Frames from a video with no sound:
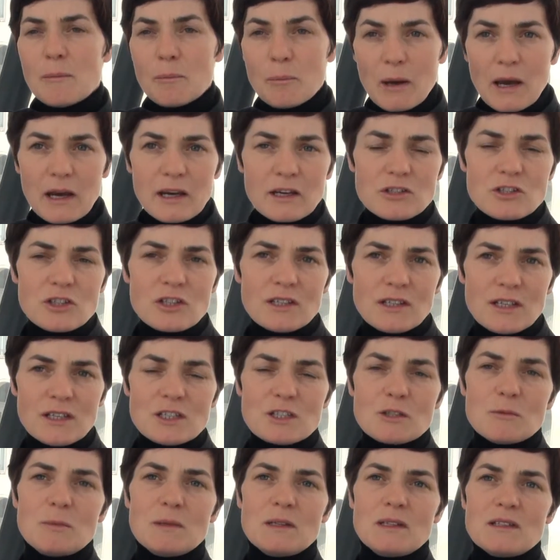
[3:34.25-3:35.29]
packaging needs
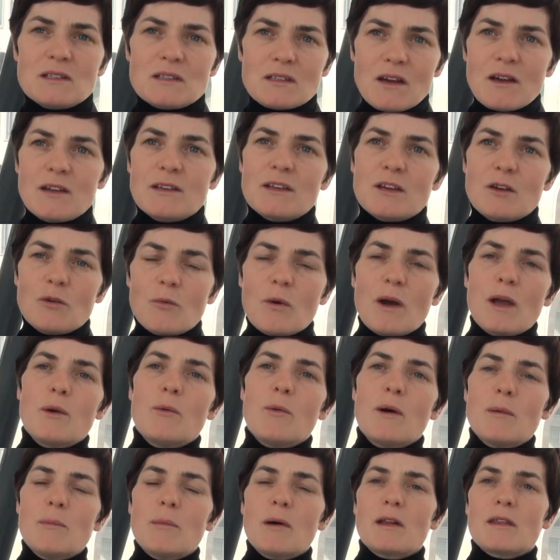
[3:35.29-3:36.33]
to be designed in a way
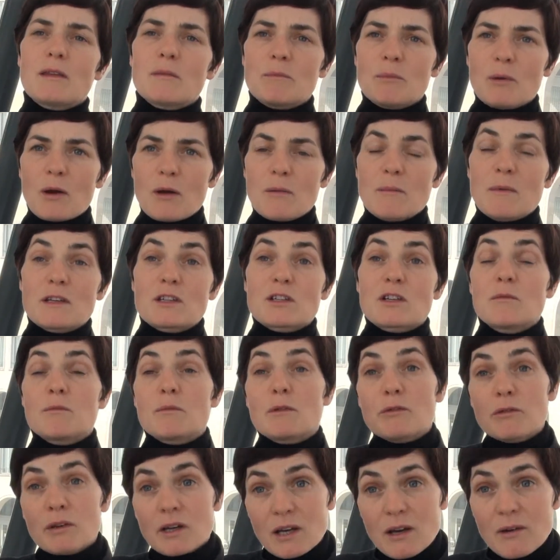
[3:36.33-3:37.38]
whereby the biomass can
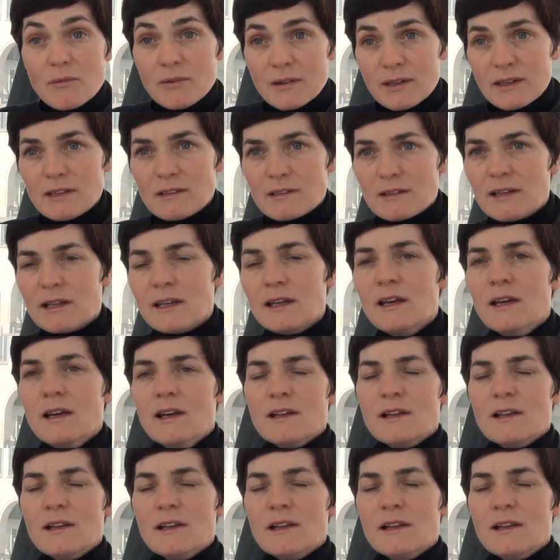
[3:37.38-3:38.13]
be recovered easily.